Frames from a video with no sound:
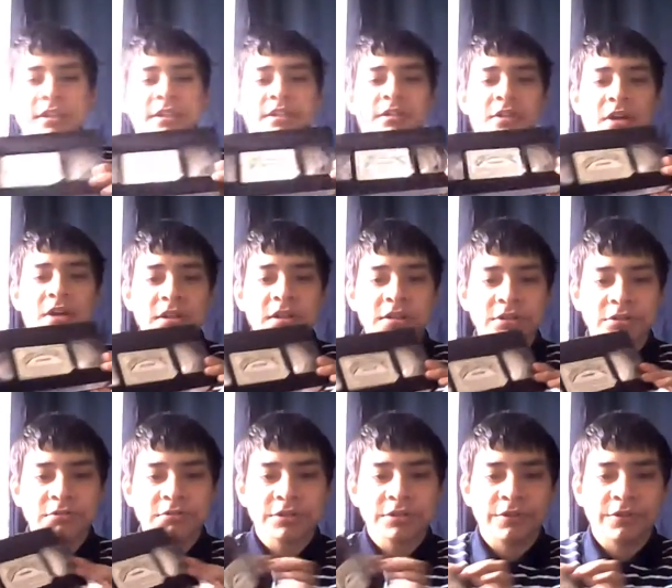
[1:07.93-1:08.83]
is
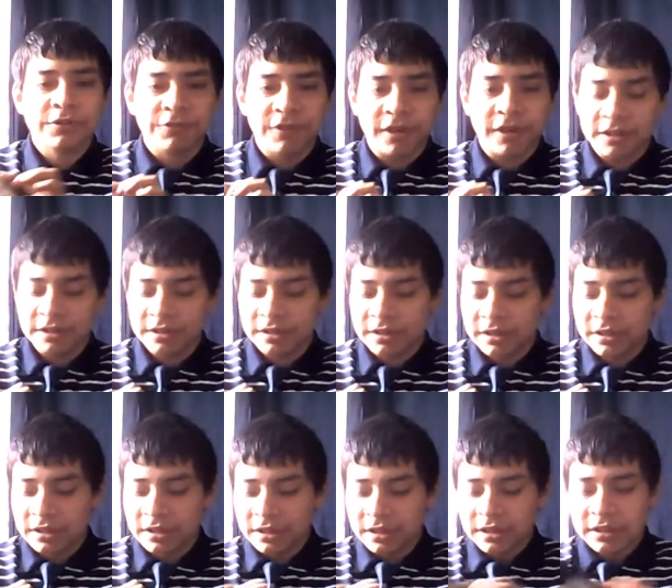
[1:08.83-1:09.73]
Cartoons Are Fun.
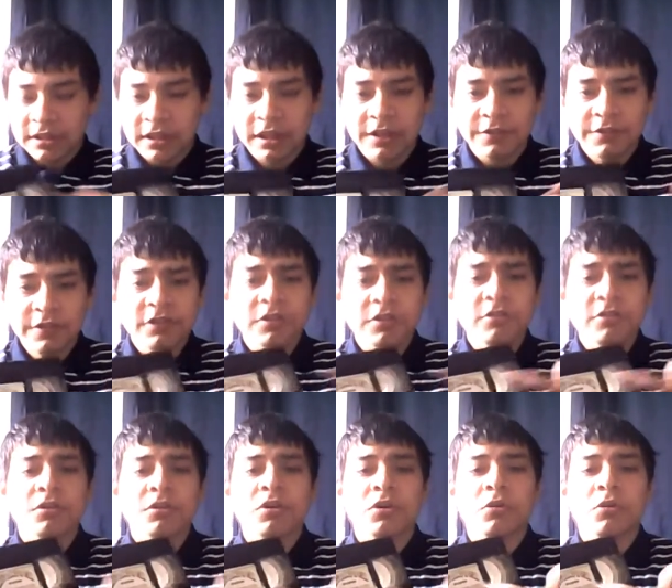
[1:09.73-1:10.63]
Now if you
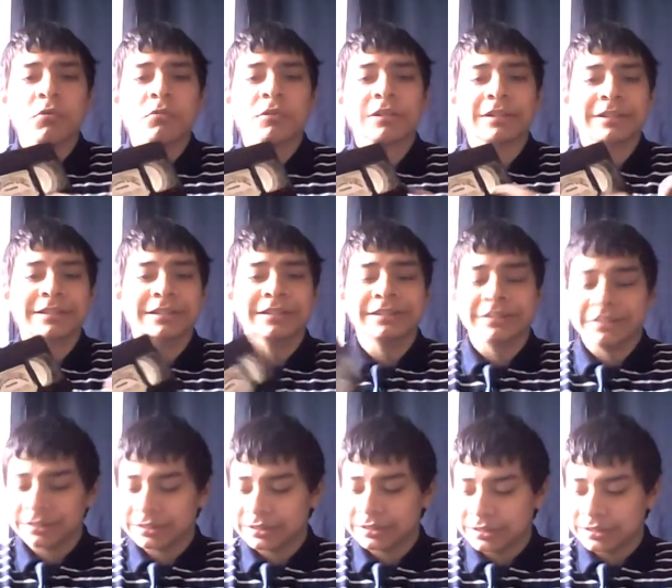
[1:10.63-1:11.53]
don't know what
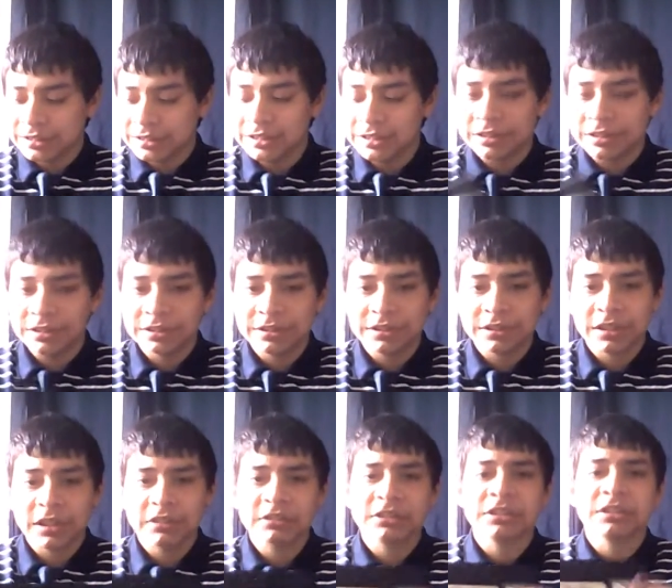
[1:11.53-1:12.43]
this is,
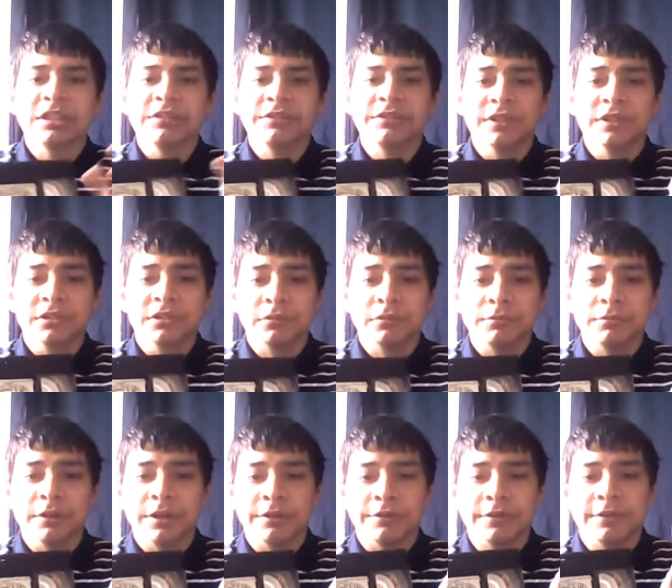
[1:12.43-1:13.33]
I'll just give you a little
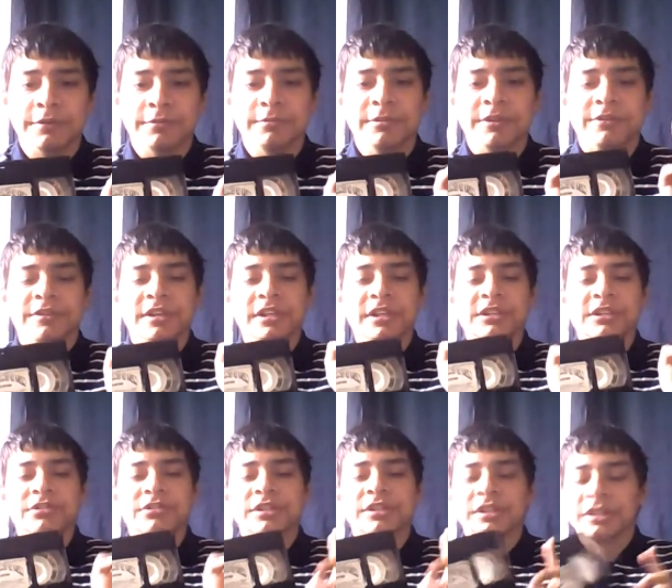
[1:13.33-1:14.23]
bit of a
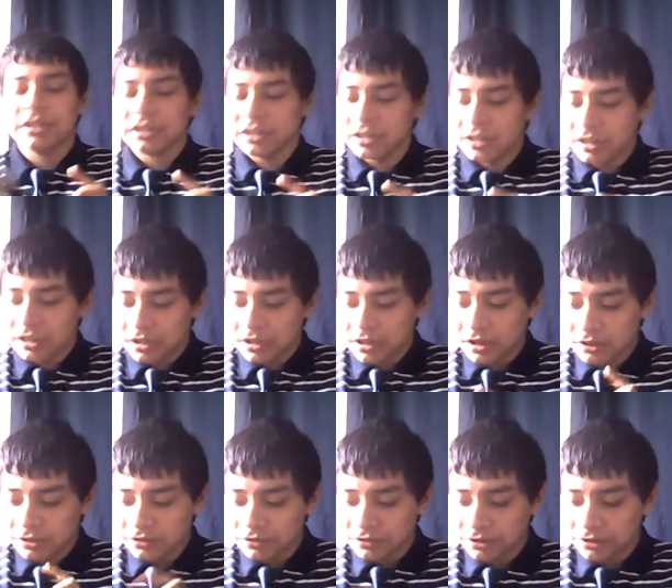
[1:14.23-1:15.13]
history.
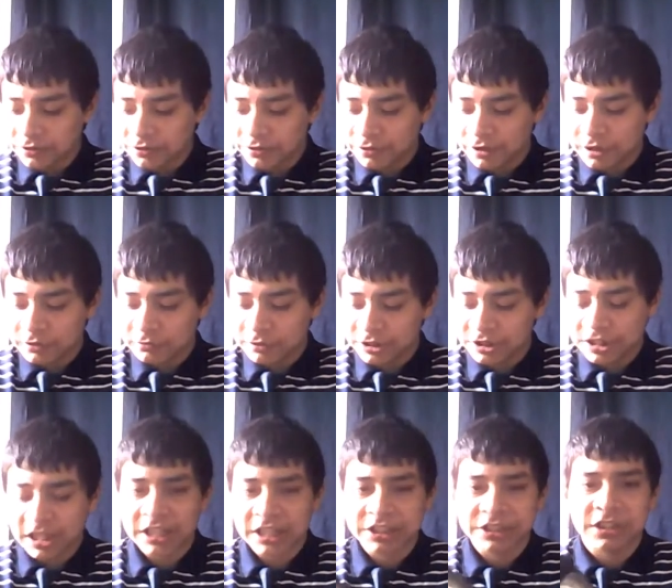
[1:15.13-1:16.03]
Cartoons Are Fun was
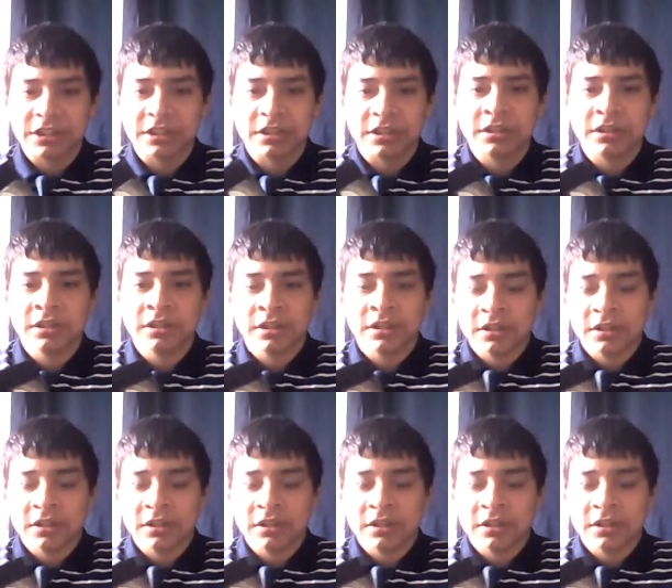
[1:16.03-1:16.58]
actually a